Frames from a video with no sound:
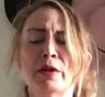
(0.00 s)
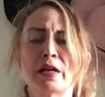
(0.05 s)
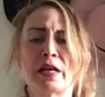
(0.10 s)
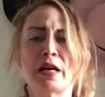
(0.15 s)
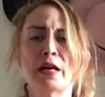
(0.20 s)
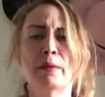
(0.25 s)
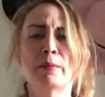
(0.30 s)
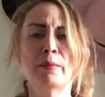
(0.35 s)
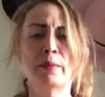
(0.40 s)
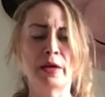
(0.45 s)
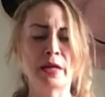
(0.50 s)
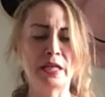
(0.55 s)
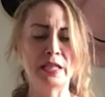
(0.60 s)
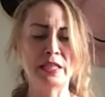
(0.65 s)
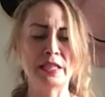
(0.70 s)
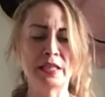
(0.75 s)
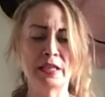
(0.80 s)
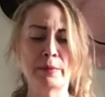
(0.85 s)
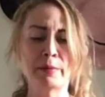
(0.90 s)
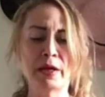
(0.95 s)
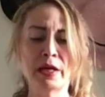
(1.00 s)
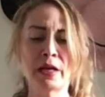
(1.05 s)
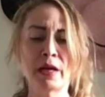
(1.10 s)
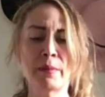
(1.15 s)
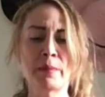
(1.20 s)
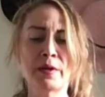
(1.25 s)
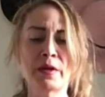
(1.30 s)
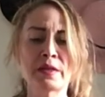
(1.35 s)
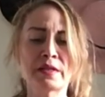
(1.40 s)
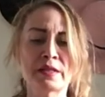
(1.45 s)
pick up, but I did pick
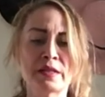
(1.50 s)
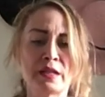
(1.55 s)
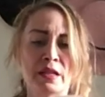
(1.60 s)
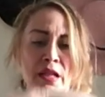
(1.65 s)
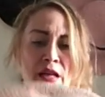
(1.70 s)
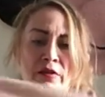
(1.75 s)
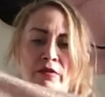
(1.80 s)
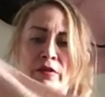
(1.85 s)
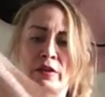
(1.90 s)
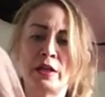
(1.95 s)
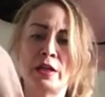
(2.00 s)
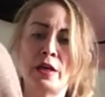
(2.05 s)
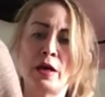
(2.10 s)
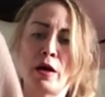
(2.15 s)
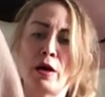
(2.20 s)
up this lovely